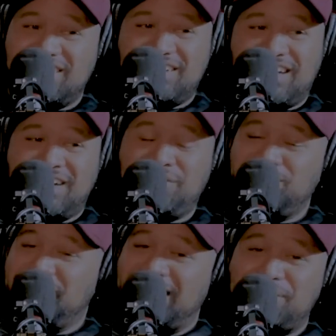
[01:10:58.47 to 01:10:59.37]
I know
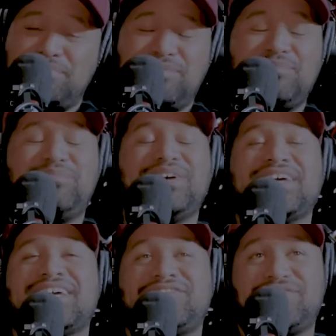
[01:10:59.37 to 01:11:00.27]
you got a
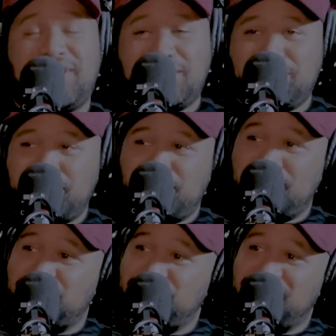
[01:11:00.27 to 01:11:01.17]
big following,
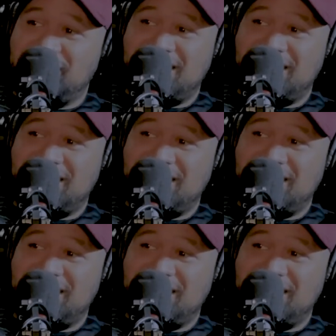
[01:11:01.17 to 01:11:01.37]
brother, but you got